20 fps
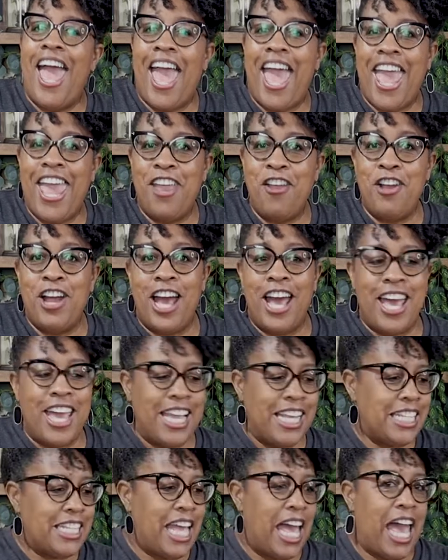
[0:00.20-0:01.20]
Hey you
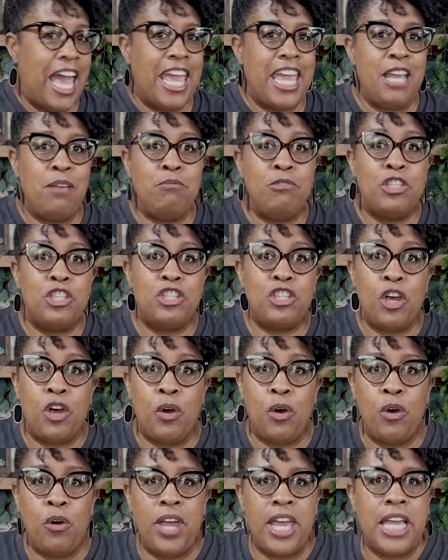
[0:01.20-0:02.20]
guys, I am
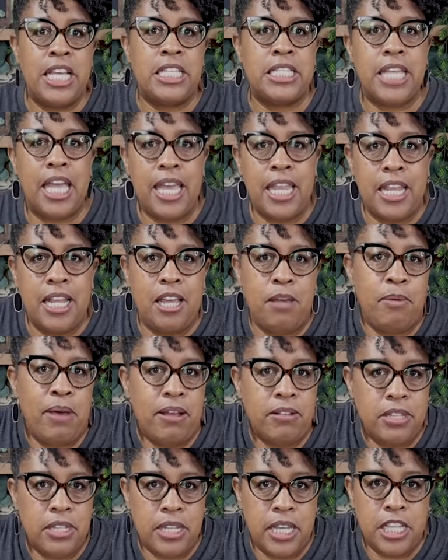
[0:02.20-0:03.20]
so excited
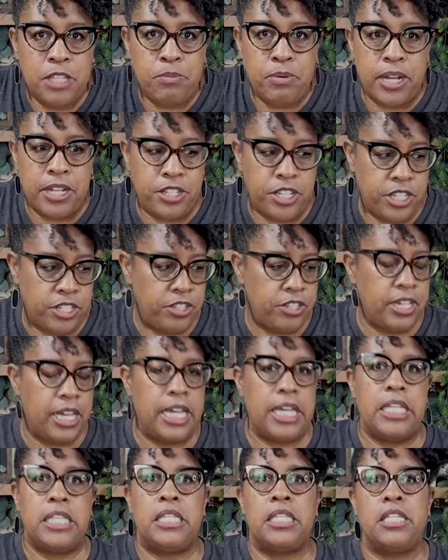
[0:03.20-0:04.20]
about today's project, you
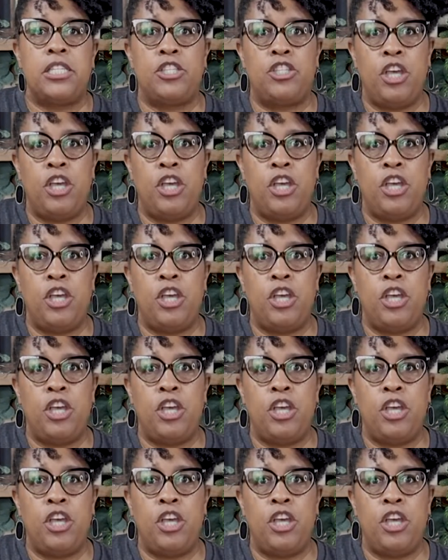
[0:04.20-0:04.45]
guys.